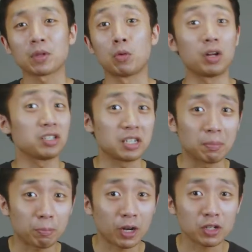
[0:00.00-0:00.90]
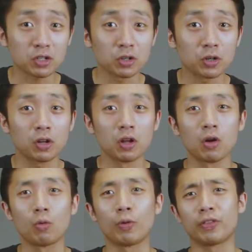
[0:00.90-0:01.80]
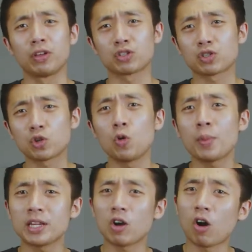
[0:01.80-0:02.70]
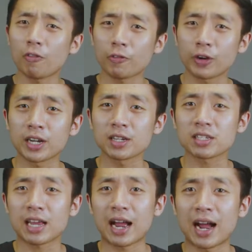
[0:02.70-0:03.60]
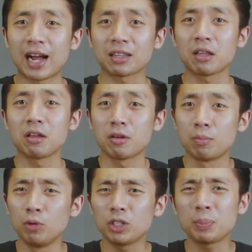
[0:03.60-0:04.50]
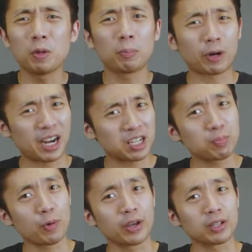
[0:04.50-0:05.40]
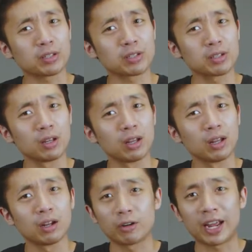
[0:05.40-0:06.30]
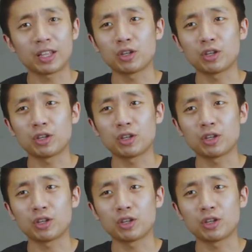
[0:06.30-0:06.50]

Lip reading: 1Z Presso, with so many offerings at multiple price points, right?